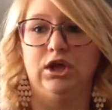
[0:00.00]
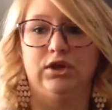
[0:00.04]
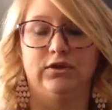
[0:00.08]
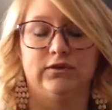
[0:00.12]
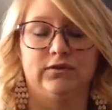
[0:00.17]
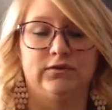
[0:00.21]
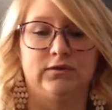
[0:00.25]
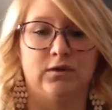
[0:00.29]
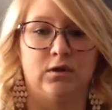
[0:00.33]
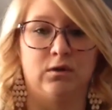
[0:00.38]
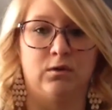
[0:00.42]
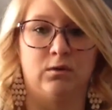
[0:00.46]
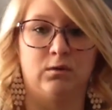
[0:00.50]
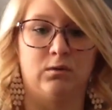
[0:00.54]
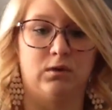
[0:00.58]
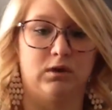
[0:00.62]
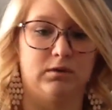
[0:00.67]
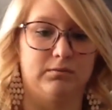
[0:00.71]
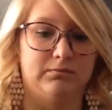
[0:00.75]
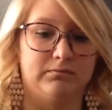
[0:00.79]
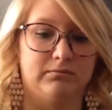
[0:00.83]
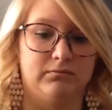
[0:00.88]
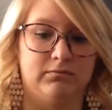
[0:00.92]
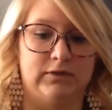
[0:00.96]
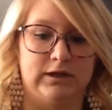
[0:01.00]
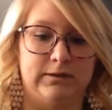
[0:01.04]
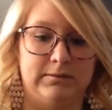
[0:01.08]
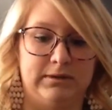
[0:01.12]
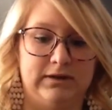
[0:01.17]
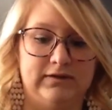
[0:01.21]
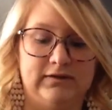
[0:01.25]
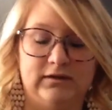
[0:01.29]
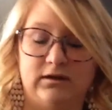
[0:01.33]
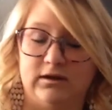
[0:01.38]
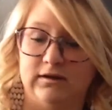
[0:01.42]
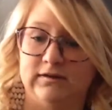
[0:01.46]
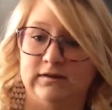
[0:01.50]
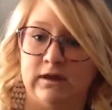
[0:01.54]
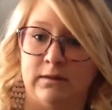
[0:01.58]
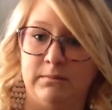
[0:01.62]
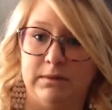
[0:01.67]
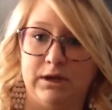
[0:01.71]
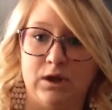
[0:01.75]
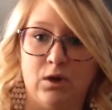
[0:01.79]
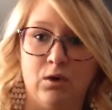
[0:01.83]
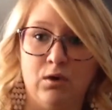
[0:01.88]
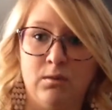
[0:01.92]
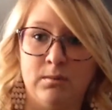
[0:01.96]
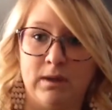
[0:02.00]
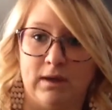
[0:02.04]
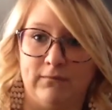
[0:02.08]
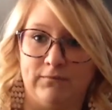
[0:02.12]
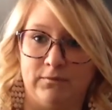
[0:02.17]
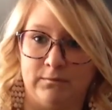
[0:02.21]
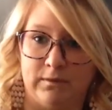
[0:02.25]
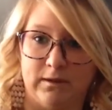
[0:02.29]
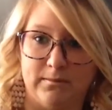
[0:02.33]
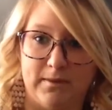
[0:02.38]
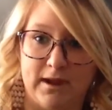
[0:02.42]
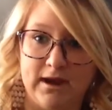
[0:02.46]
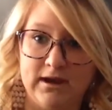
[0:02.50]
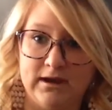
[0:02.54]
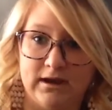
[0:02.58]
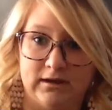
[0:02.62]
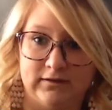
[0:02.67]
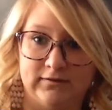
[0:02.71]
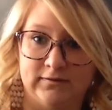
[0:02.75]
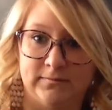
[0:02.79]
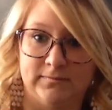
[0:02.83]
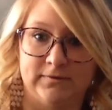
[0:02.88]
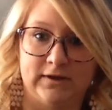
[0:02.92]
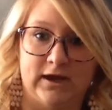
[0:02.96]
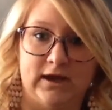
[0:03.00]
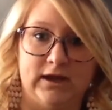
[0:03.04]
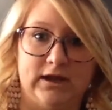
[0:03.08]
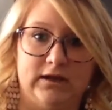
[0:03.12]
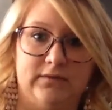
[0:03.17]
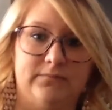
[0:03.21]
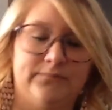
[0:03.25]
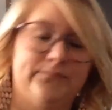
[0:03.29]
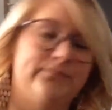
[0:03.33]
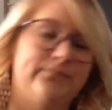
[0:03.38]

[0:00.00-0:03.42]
So they basically sent me home after my pain had subsided.